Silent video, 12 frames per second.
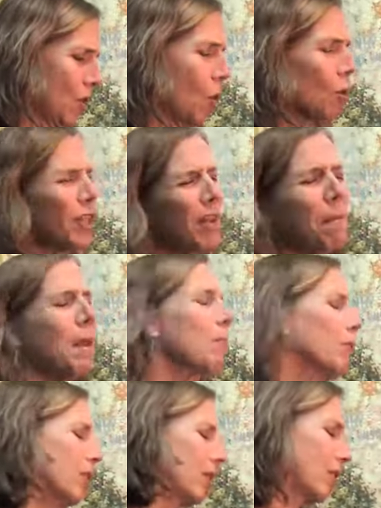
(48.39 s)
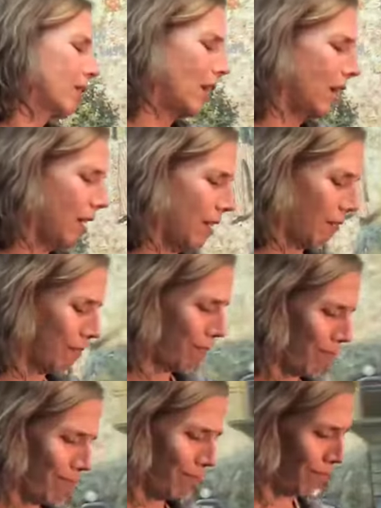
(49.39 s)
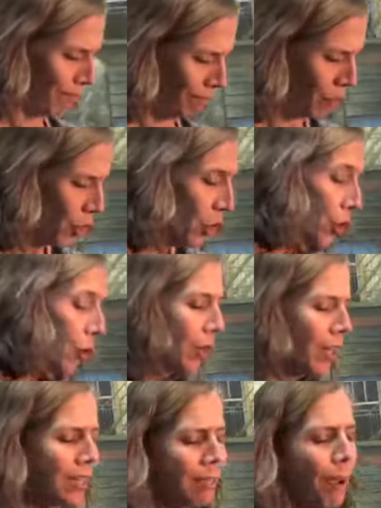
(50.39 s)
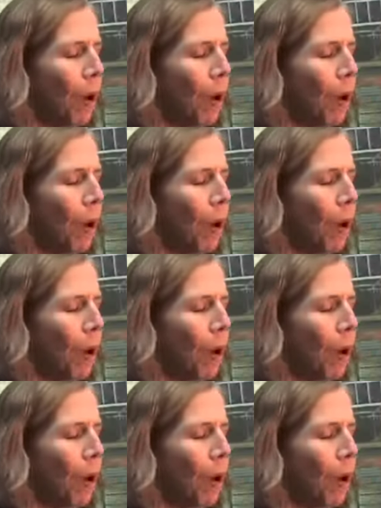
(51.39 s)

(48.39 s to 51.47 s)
Or is it people just kind of curious